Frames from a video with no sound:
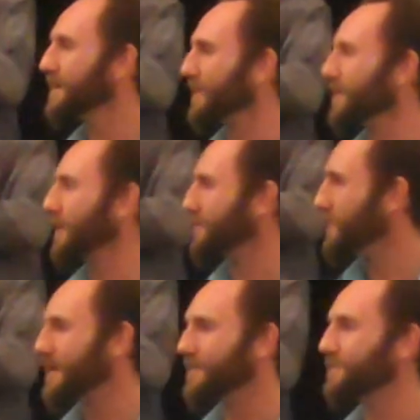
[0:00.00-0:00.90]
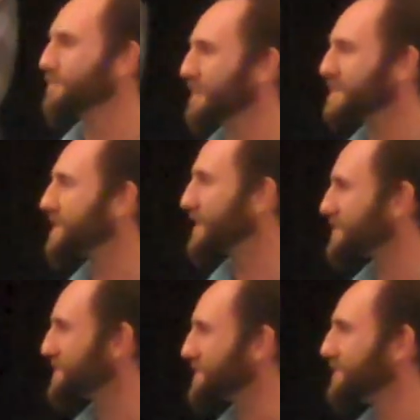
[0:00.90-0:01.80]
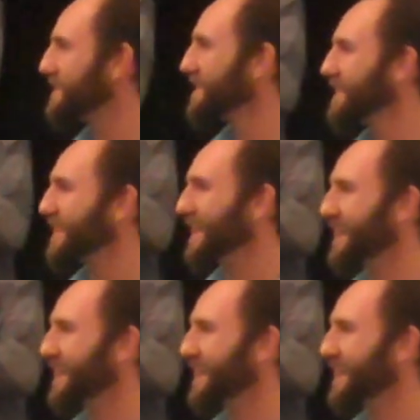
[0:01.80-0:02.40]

A lot of them have mustaches. Uh,